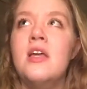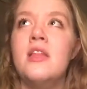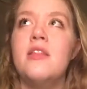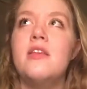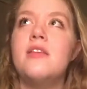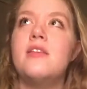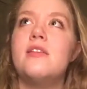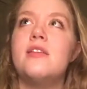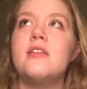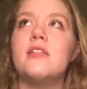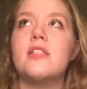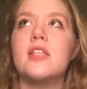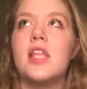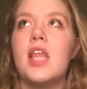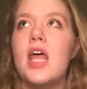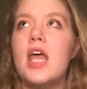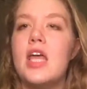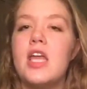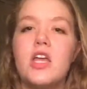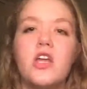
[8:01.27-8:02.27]
This is
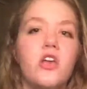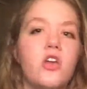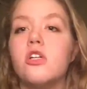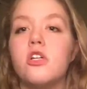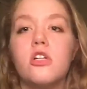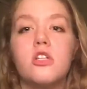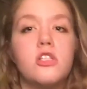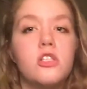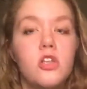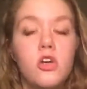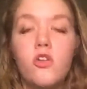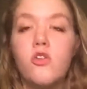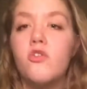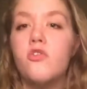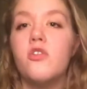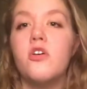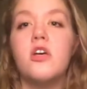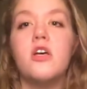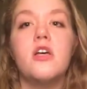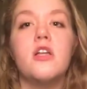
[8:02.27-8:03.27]
like your
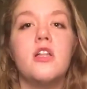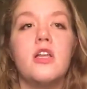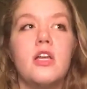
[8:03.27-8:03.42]
sofa,